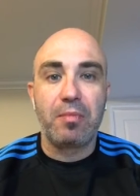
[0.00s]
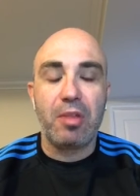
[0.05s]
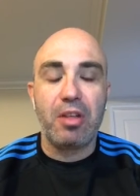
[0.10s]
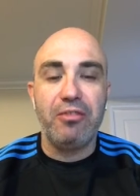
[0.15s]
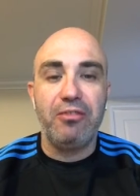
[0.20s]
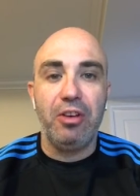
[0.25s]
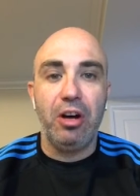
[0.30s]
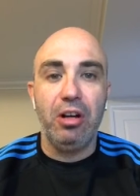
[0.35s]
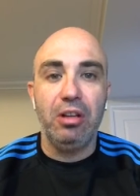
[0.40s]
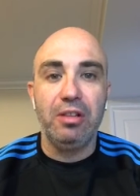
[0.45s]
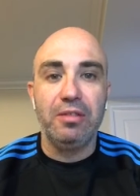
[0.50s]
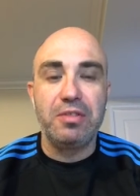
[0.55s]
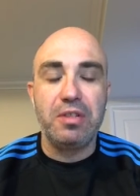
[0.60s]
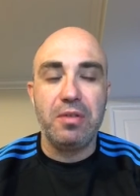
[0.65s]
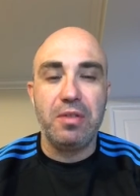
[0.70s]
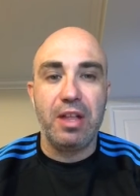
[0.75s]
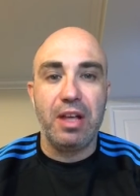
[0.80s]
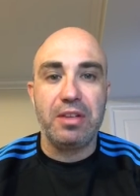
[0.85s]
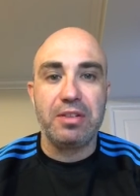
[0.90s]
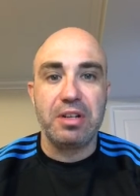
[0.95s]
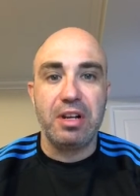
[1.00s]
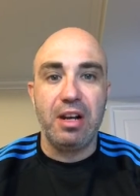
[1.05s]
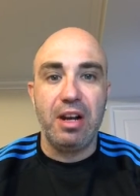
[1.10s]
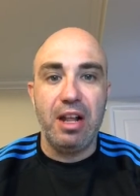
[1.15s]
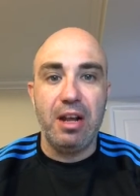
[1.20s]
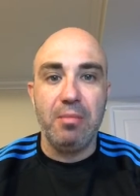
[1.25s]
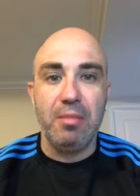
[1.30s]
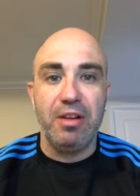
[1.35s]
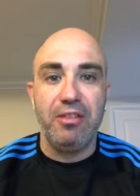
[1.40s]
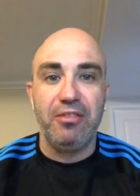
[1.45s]
fall of
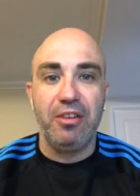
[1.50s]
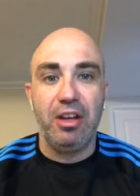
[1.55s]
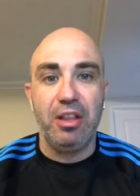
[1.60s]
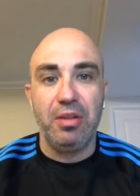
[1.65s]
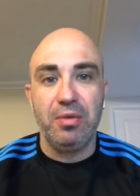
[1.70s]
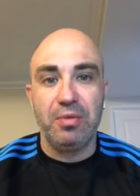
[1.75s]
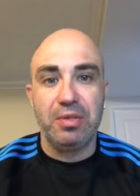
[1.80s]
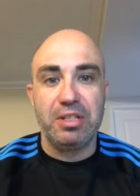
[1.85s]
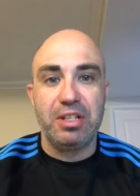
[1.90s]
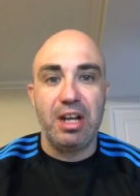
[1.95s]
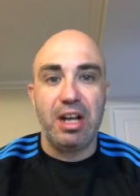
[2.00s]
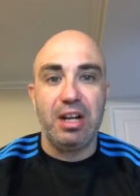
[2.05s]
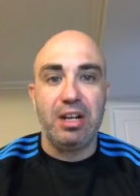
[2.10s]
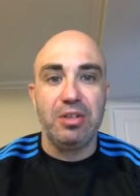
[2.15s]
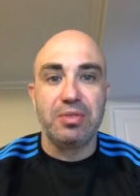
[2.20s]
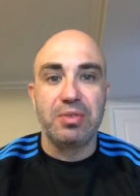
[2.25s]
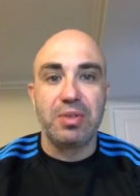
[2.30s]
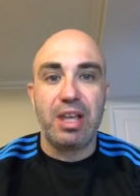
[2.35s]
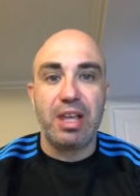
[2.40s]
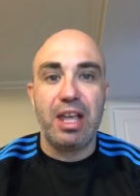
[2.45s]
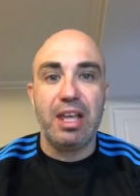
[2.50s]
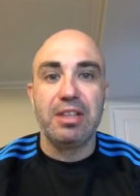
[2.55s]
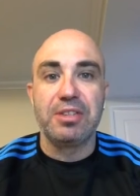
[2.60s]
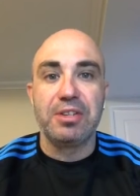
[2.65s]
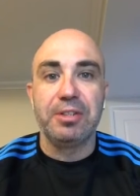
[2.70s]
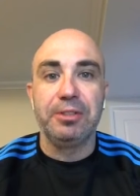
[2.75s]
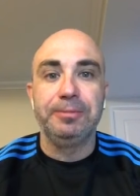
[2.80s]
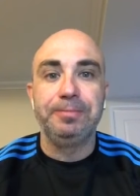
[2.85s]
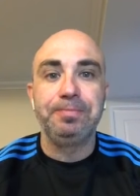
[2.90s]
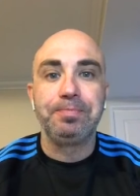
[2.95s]
2008, my father was diagnosed with
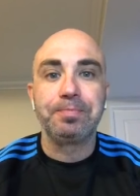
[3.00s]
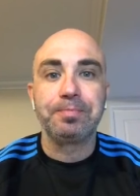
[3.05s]
cancer.